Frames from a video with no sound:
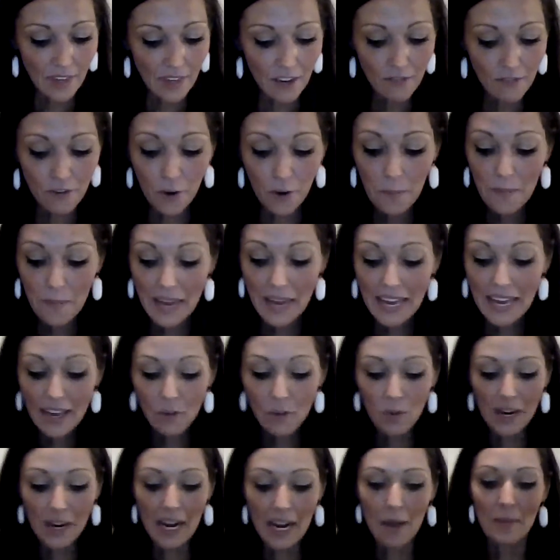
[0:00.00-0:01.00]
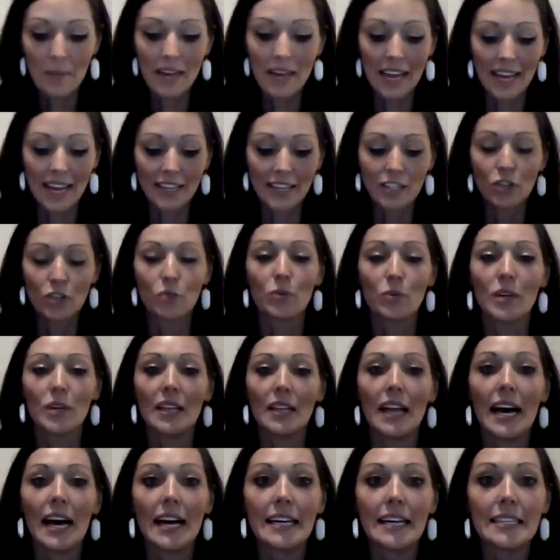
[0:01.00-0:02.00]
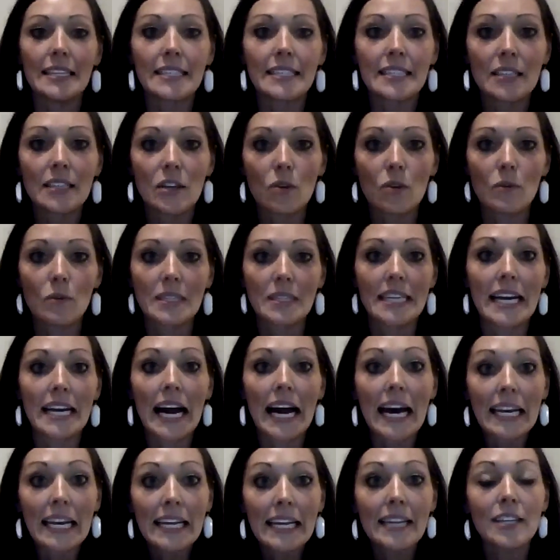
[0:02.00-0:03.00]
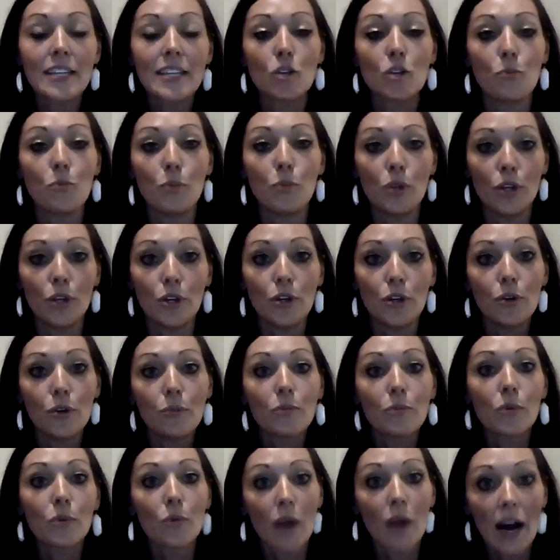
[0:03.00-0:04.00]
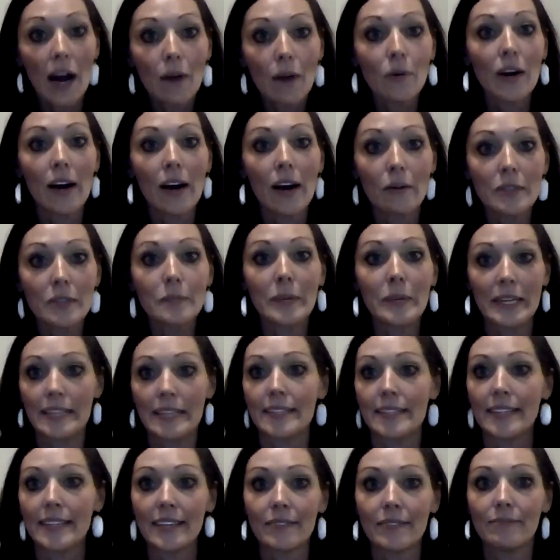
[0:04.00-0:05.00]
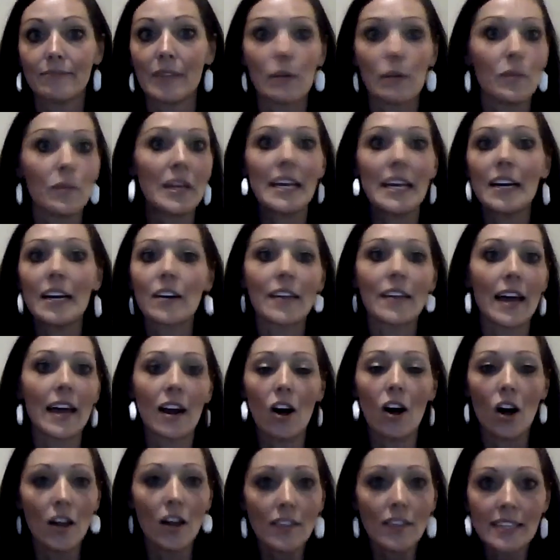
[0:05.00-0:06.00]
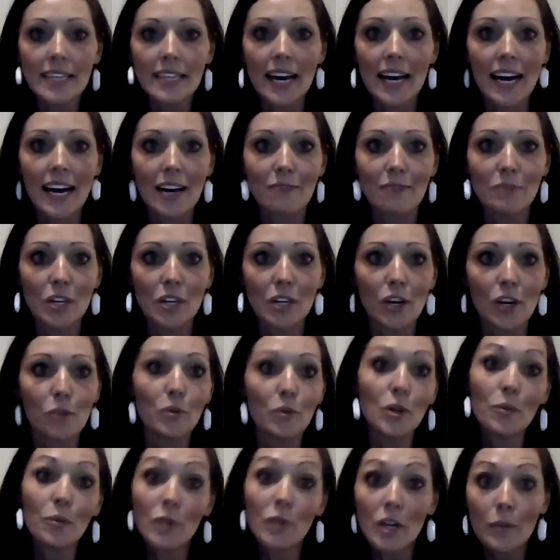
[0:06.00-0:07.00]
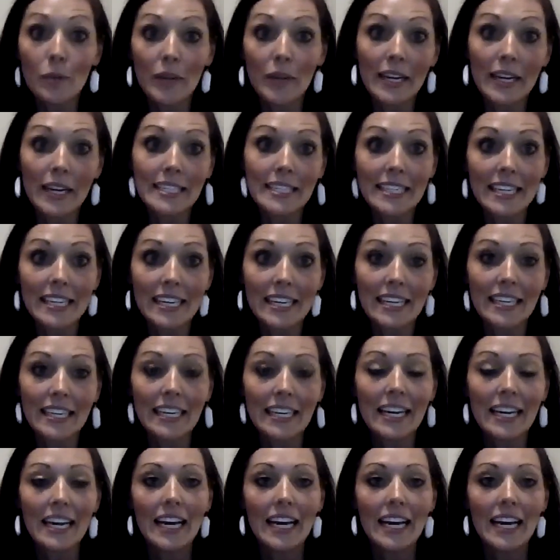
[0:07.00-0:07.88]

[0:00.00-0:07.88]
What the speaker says: for me, what I began to realize was that I needed to bloom right where I was planted. And we hear that all the time, you know, bloom where you're planted.